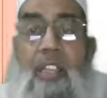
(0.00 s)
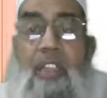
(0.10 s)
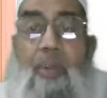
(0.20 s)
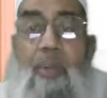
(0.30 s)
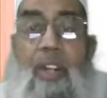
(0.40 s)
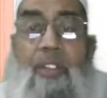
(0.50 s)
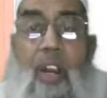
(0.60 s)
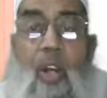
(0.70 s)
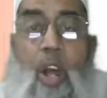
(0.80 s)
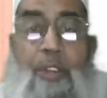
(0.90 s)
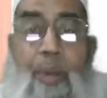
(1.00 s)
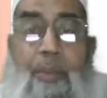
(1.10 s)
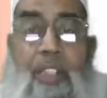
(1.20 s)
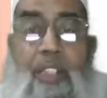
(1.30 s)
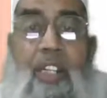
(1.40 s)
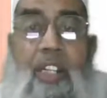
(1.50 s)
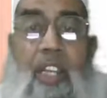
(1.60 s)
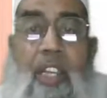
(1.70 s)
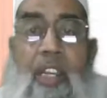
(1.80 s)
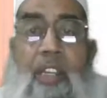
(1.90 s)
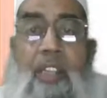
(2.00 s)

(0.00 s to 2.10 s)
Therefore, at the cost of ductility,